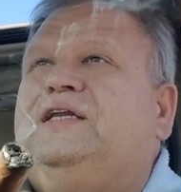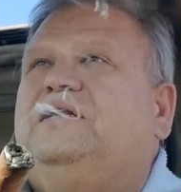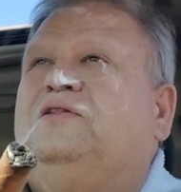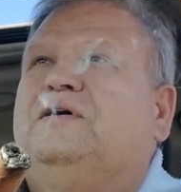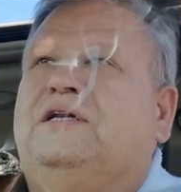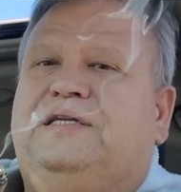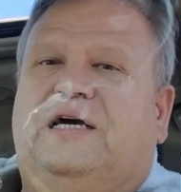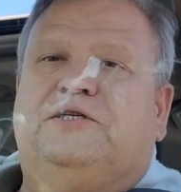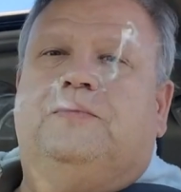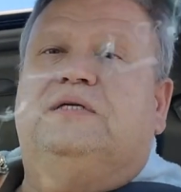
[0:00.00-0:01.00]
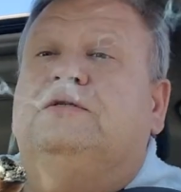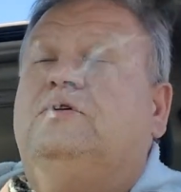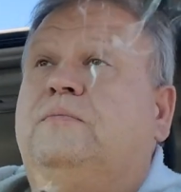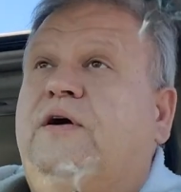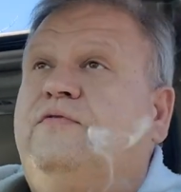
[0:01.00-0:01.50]
to look at a text message
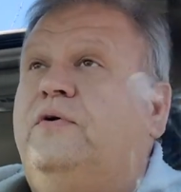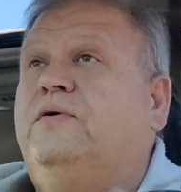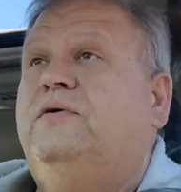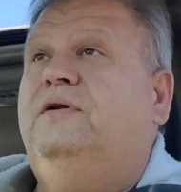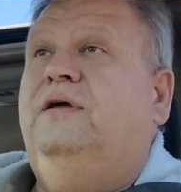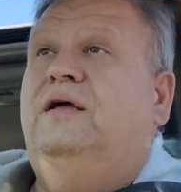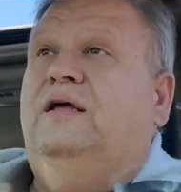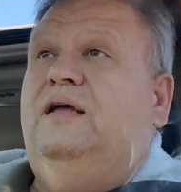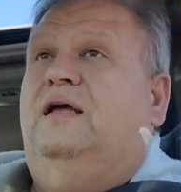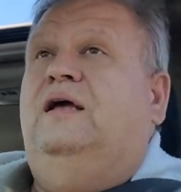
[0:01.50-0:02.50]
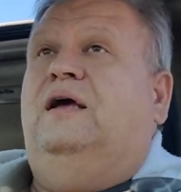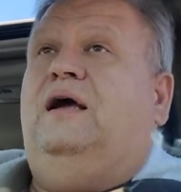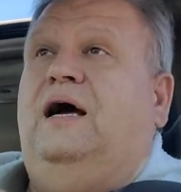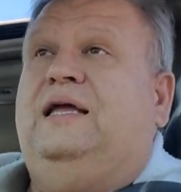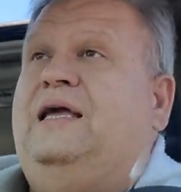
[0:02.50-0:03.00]
on my phone,
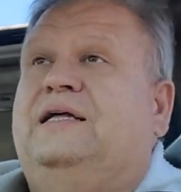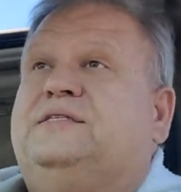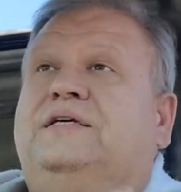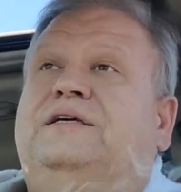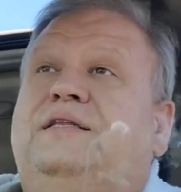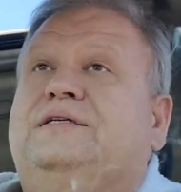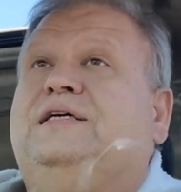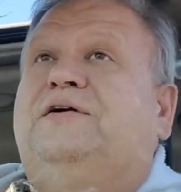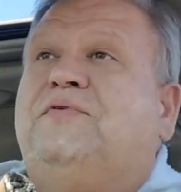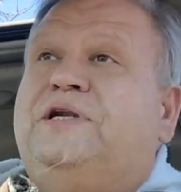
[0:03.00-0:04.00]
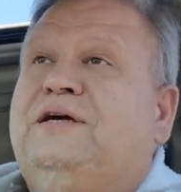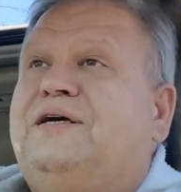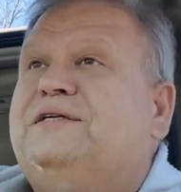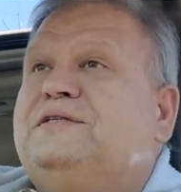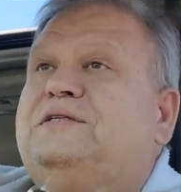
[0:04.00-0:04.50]
I can't see it unless I have reading
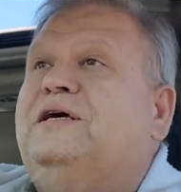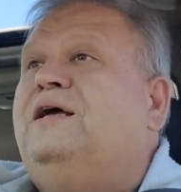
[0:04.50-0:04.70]
glasses.